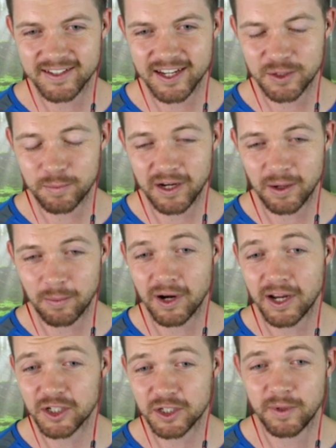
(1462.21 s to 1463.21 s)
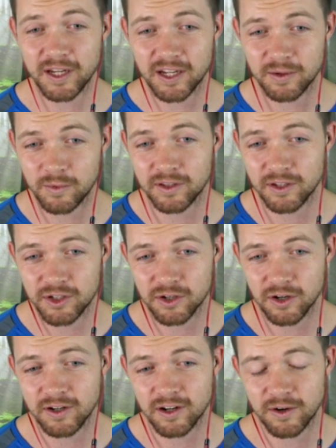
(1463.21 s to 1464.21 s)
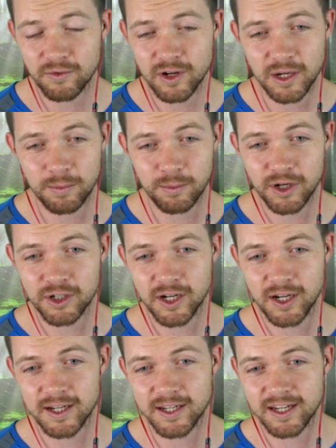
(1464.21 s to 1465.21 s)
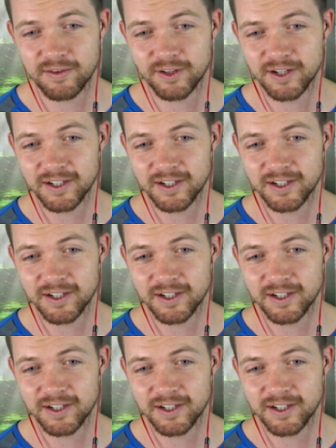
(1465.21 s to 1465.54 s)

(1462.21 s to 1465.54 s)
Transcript: It's been a pleasure speaking with you, John. I really appreciate it as ever.